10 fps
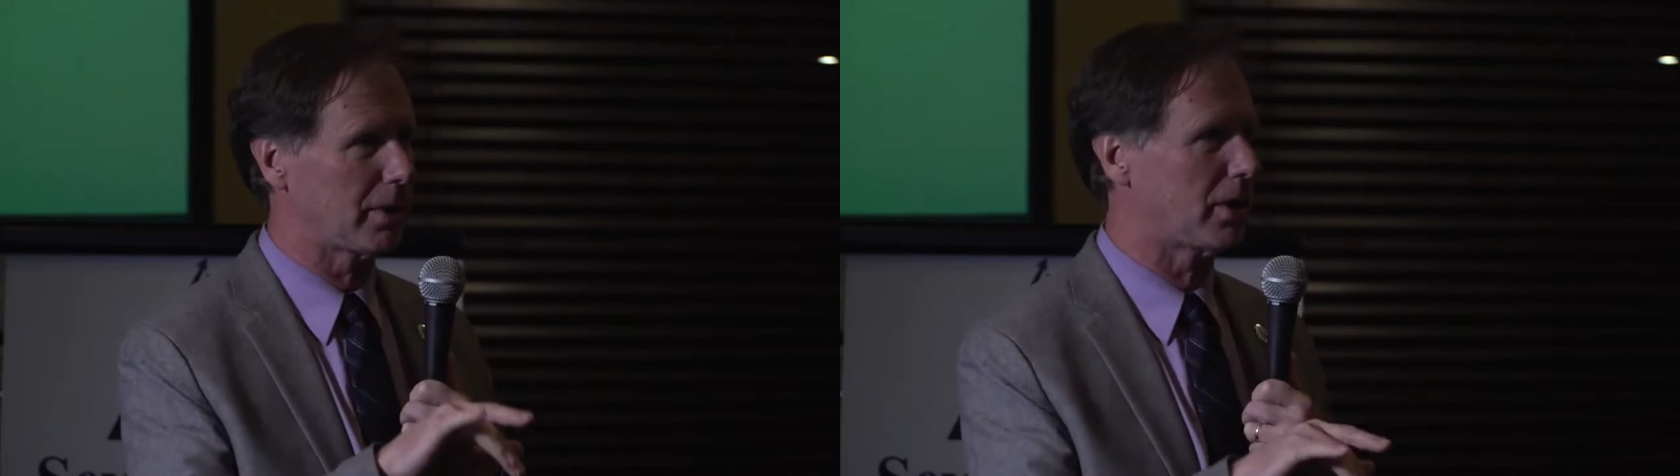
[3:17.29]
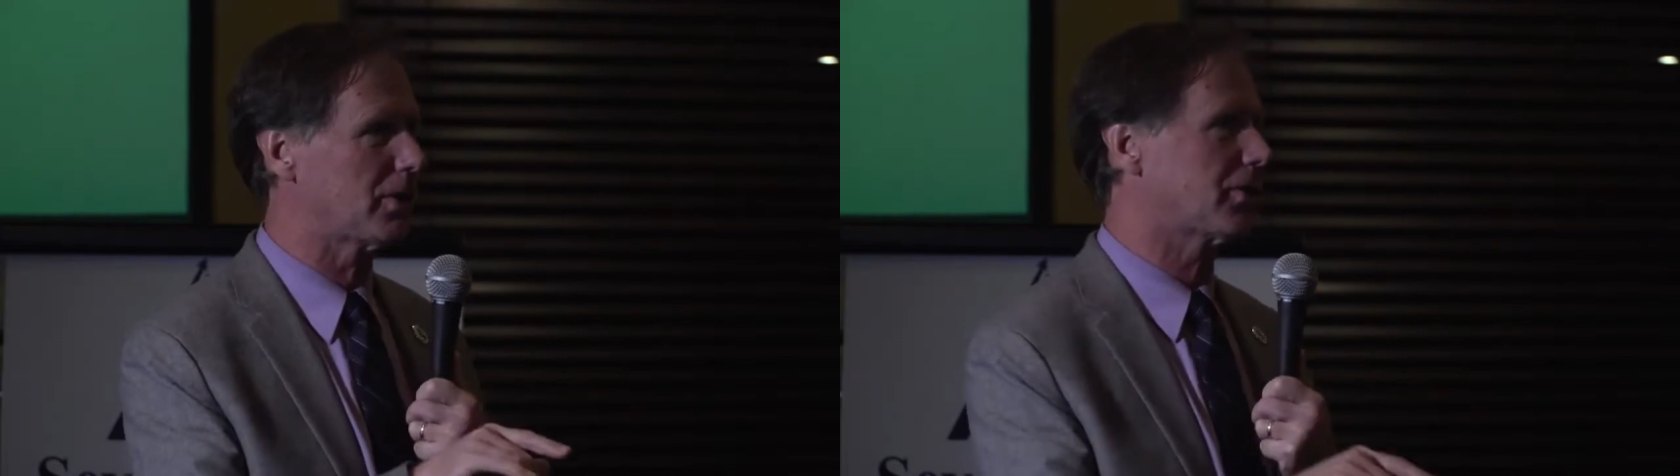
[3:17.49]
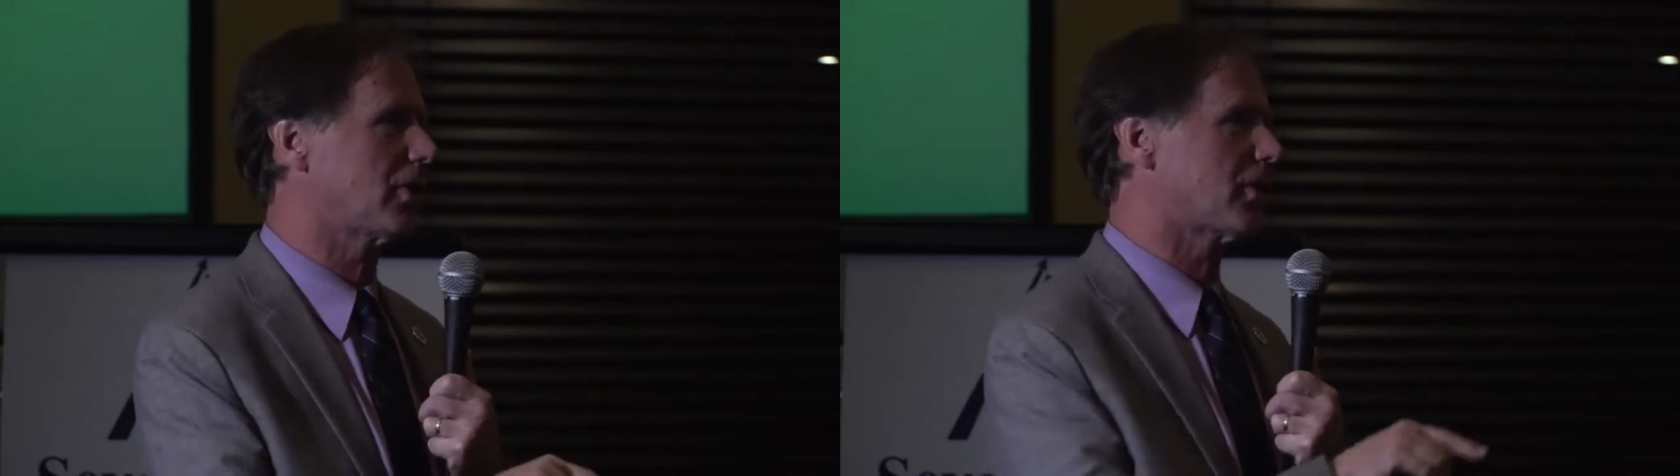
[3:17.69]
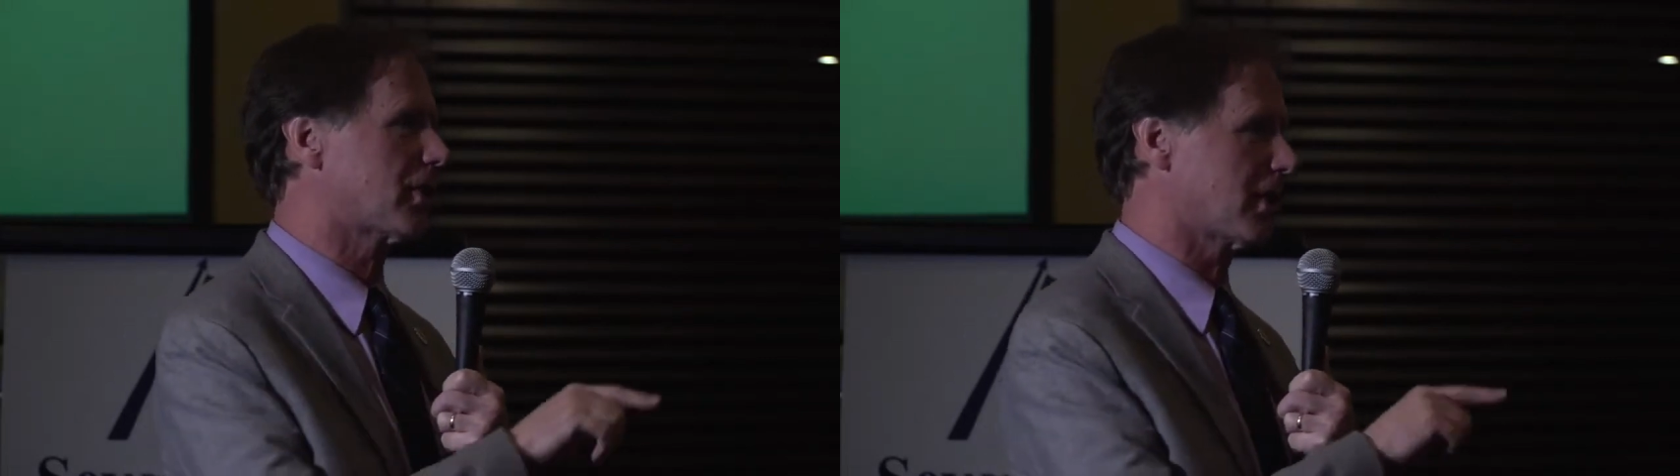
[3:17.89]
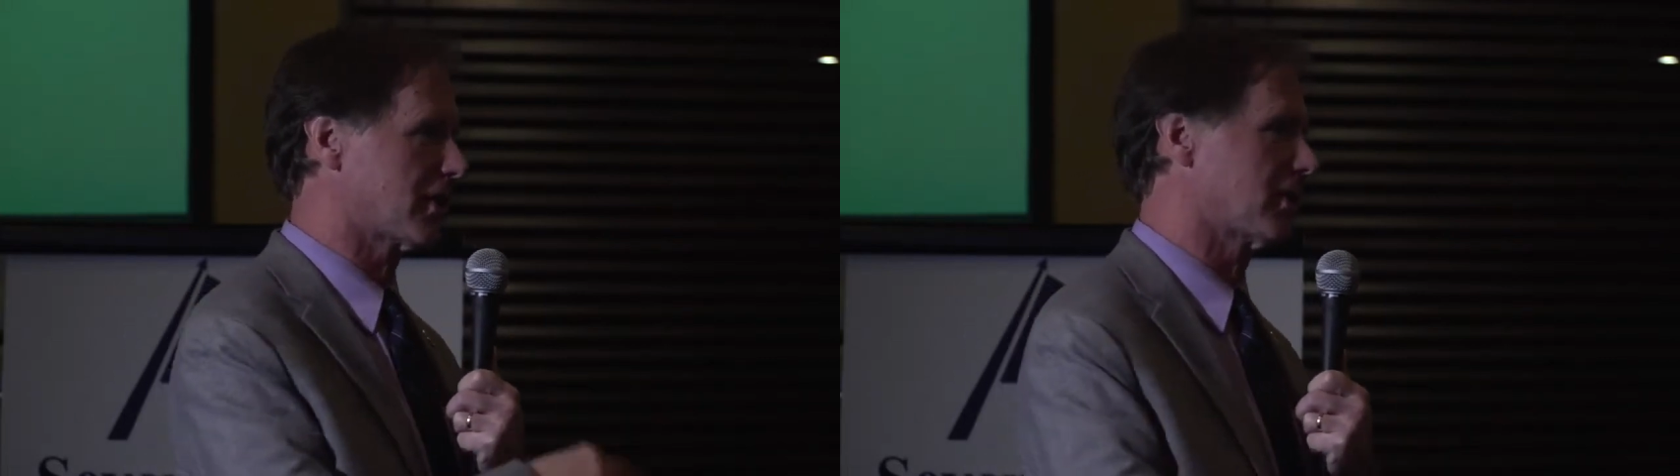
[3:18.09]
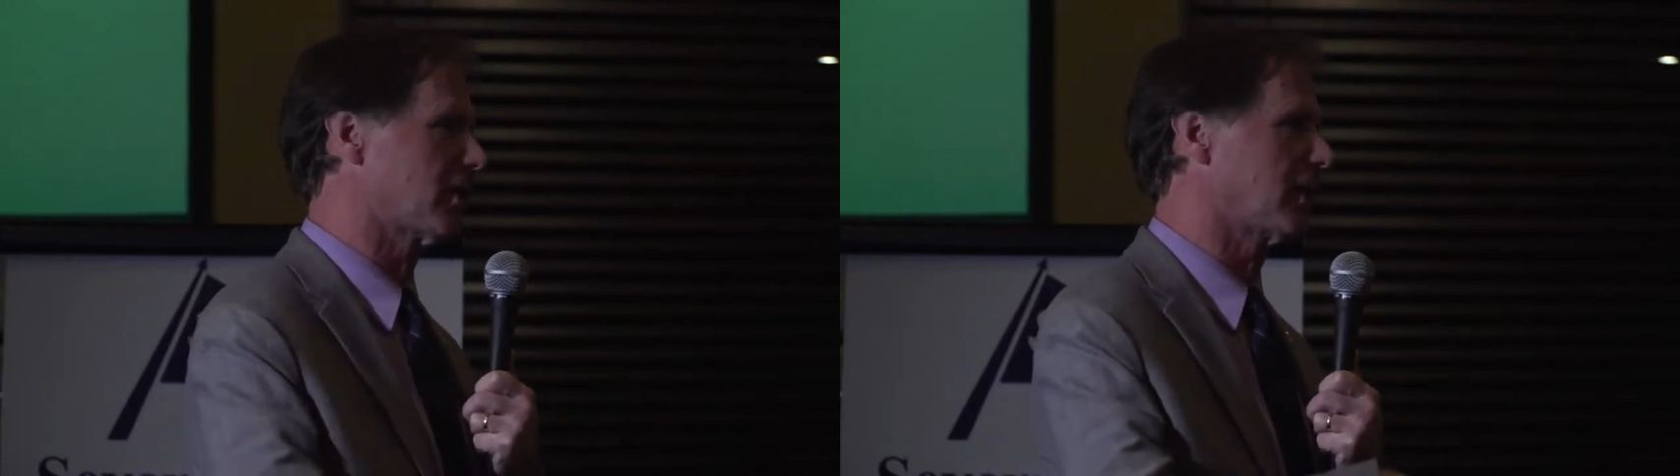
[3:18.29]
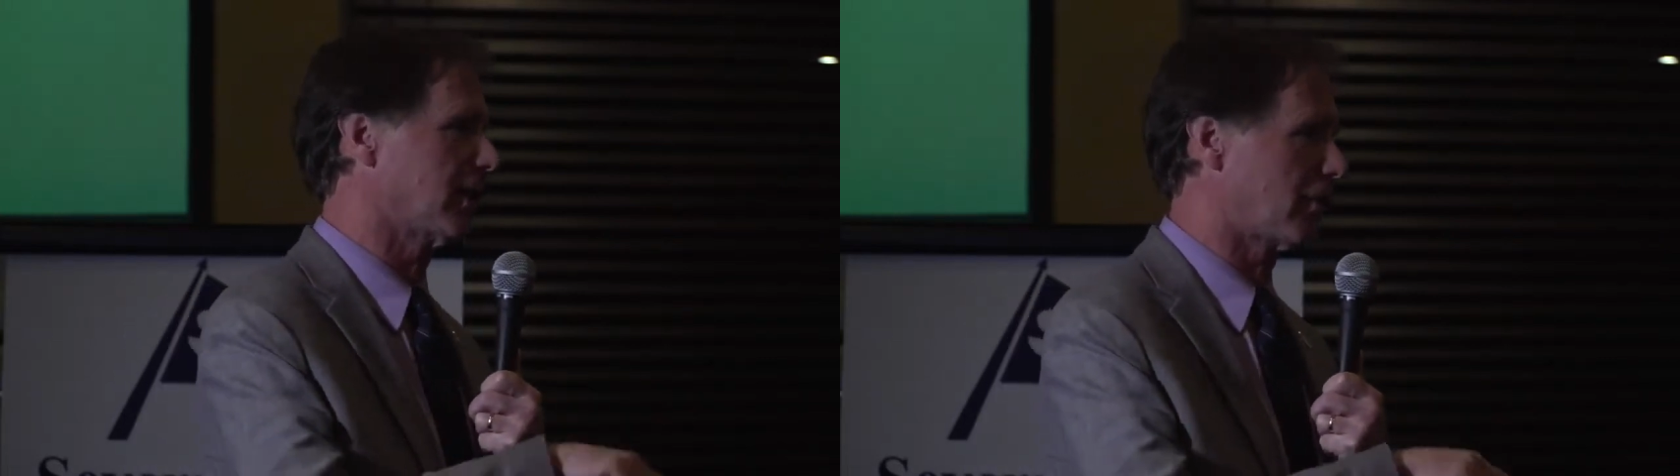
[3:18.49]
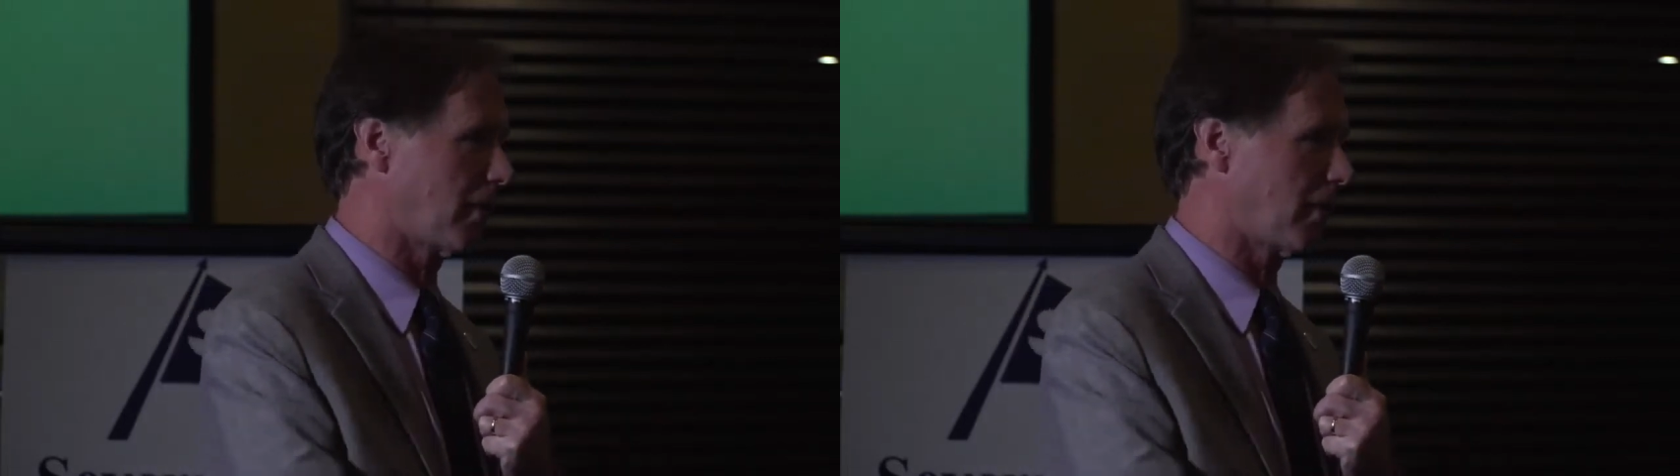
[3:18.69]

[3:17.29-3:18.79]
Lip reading: but also the citizens that live